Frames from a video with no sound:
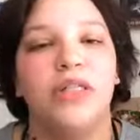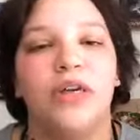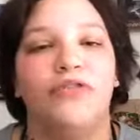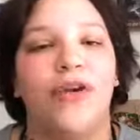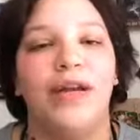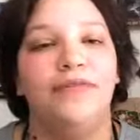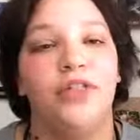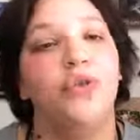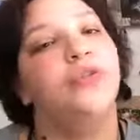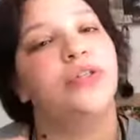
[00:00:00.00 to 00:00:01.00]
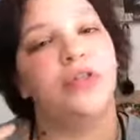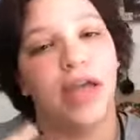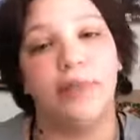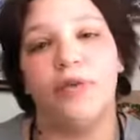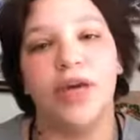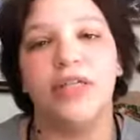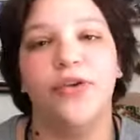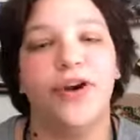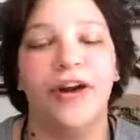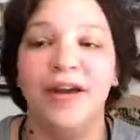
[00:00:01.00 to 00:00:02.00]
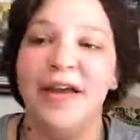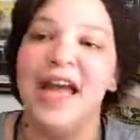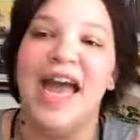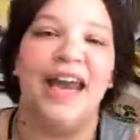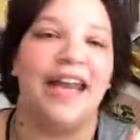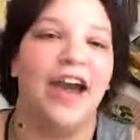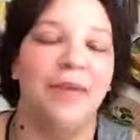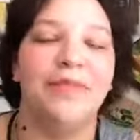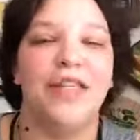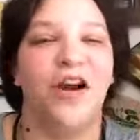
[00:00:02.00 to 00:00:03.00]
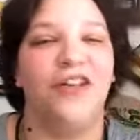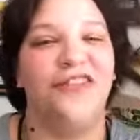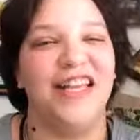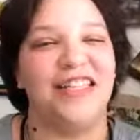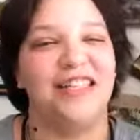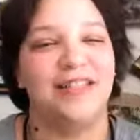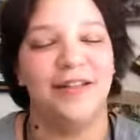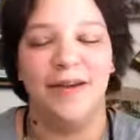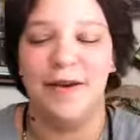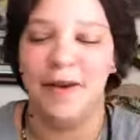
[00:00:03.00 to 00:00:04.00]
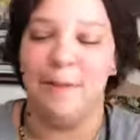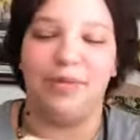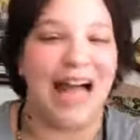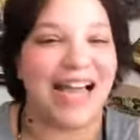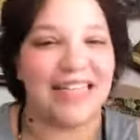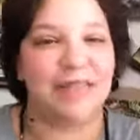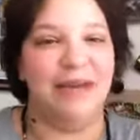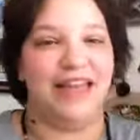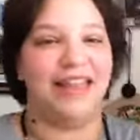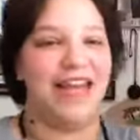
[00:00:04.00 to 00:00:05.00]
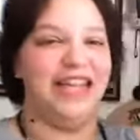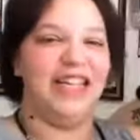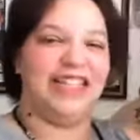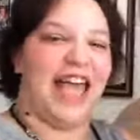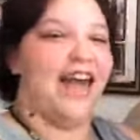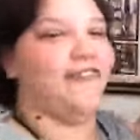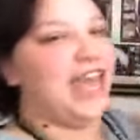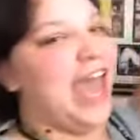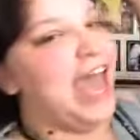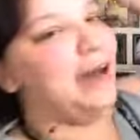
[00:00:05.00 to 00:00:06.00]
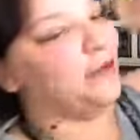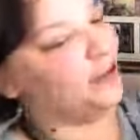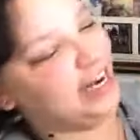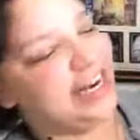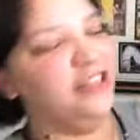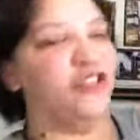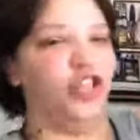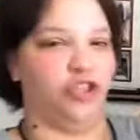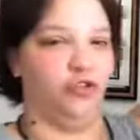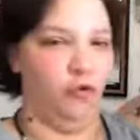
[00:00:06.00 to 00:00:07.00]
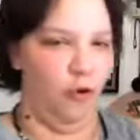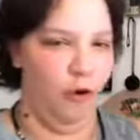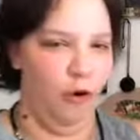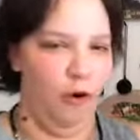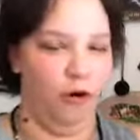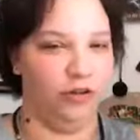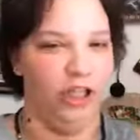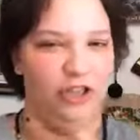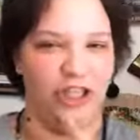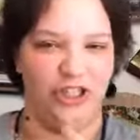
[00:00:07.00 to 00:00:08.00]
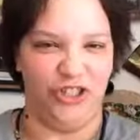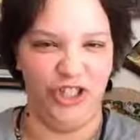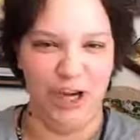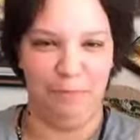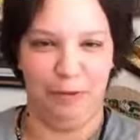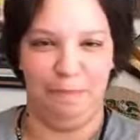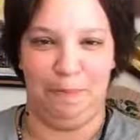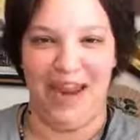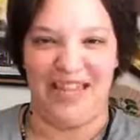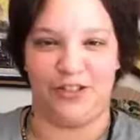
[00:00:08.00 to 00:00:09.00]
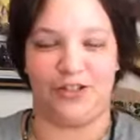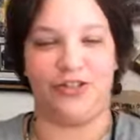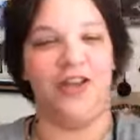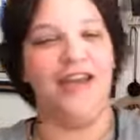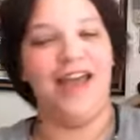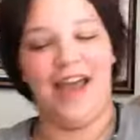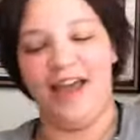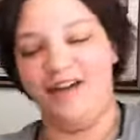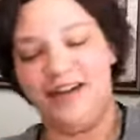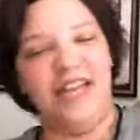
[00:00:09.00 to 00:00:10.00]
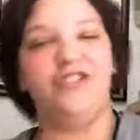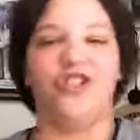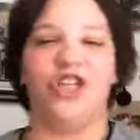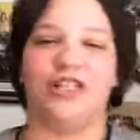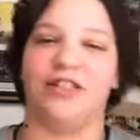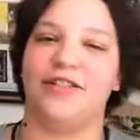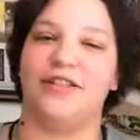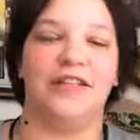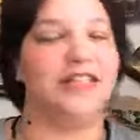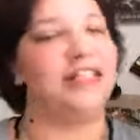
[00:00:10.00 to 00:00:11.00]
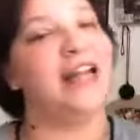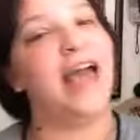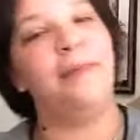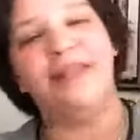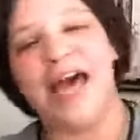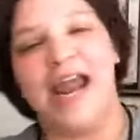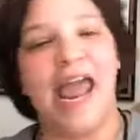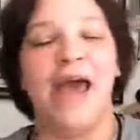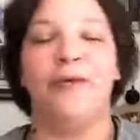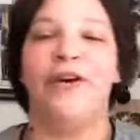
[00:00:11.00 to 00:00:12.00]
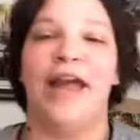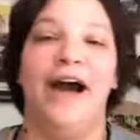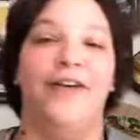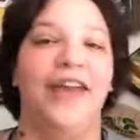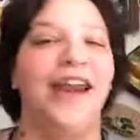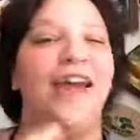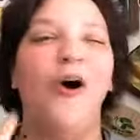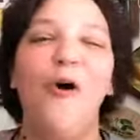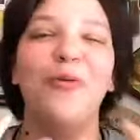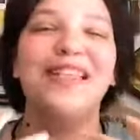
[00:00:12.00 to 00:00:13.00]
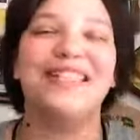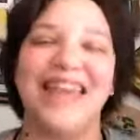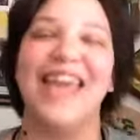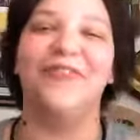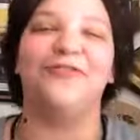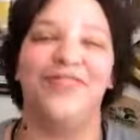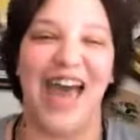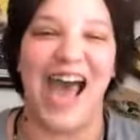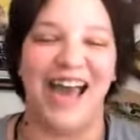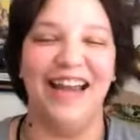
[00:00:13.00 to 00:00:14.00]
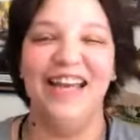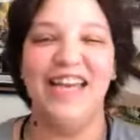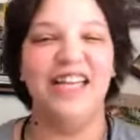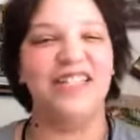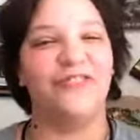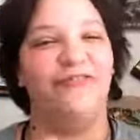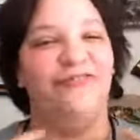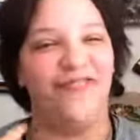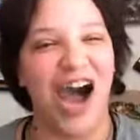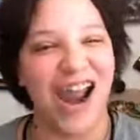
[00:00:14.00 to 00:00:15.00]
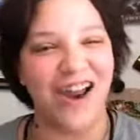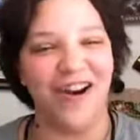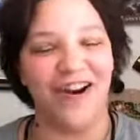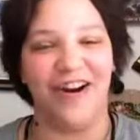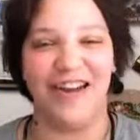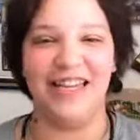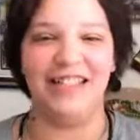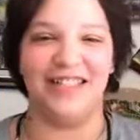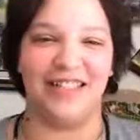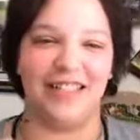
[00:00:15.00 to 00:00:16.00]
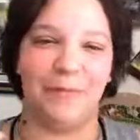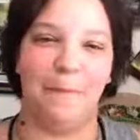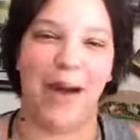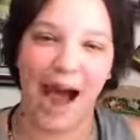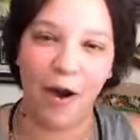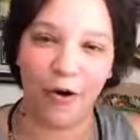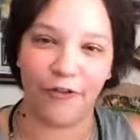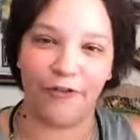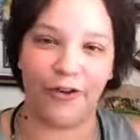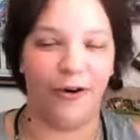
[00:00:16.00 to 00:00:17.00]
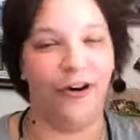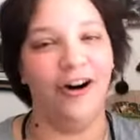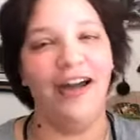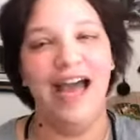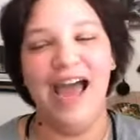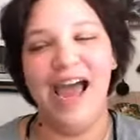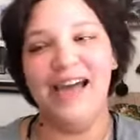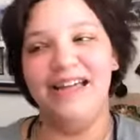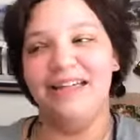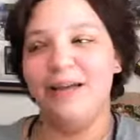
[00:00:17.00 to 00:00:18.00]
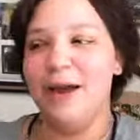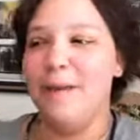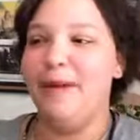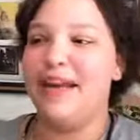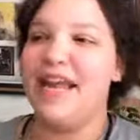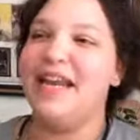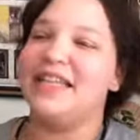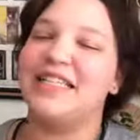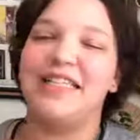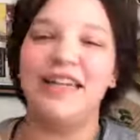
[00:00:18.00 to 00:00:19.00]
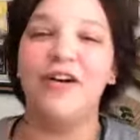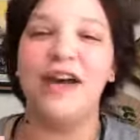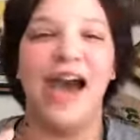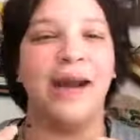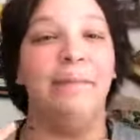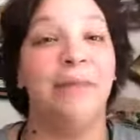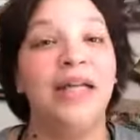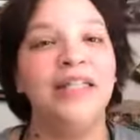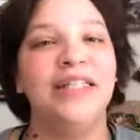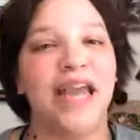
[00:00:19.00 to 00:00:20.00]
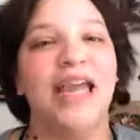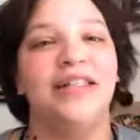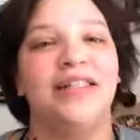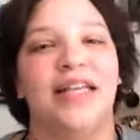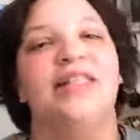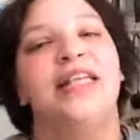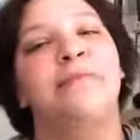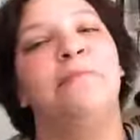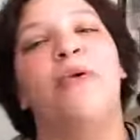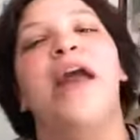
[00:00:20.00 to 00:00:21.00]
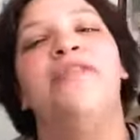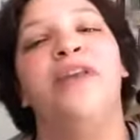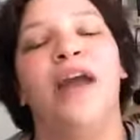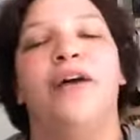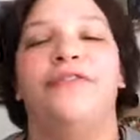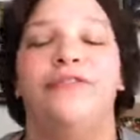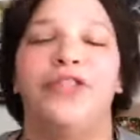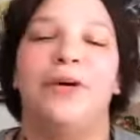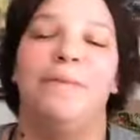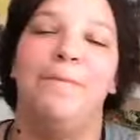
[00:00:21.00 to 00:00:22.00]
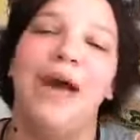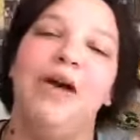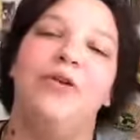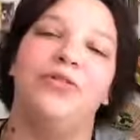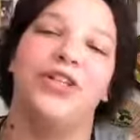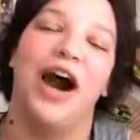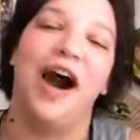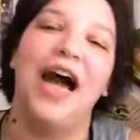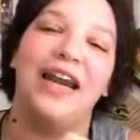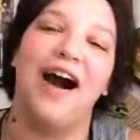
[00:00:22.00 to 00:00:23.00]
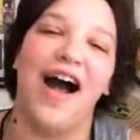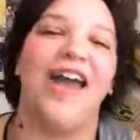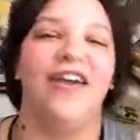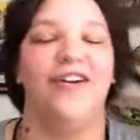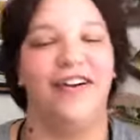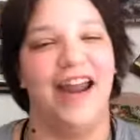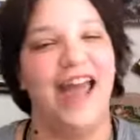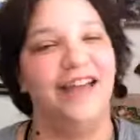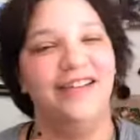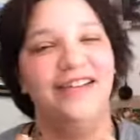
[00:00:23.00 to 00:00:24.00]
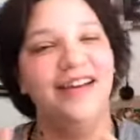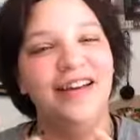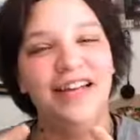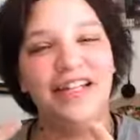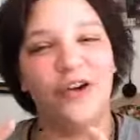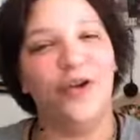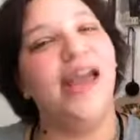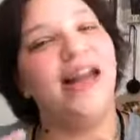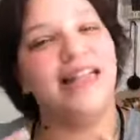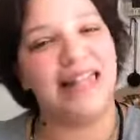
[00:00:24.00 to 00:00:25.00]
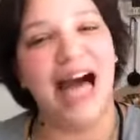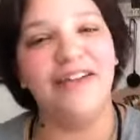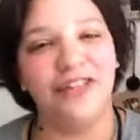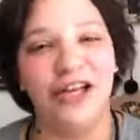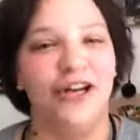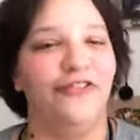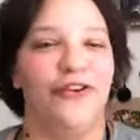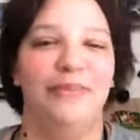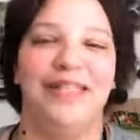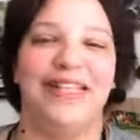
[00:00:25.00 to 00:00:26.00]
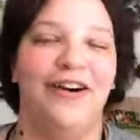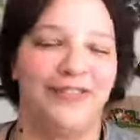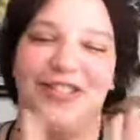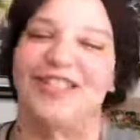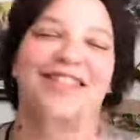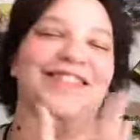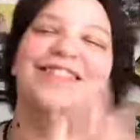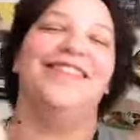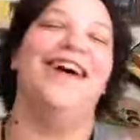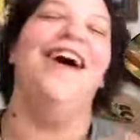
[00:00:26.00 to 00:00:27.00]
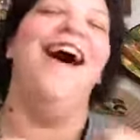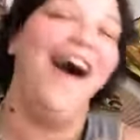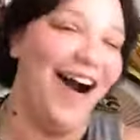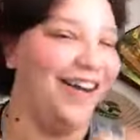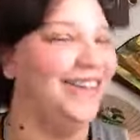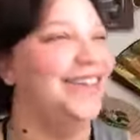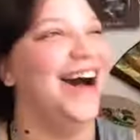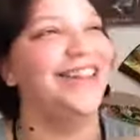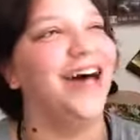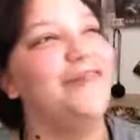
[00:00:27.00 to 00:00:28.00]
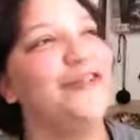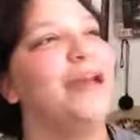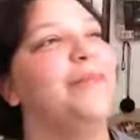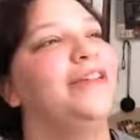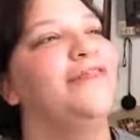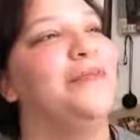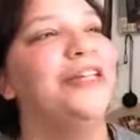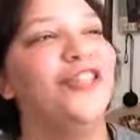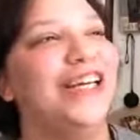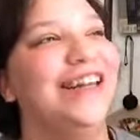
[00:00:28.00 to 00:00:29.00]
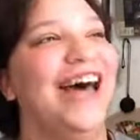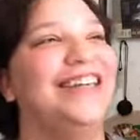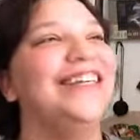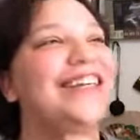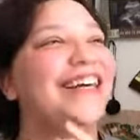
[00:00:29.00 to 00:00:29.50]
wasn't afraid of Zeus, came to rescue her. And it comes in on this blacksmith and this heavy hammer, and he's just in this deep bass, and he's just slamming that hammer down. And I always think of that. He's fire. He's powerful. But in a still kind of mundane sense, he's brave enough to meld hot iron and create a livelihood for himself. It's just, I love you, Kimberly, for mentioning that.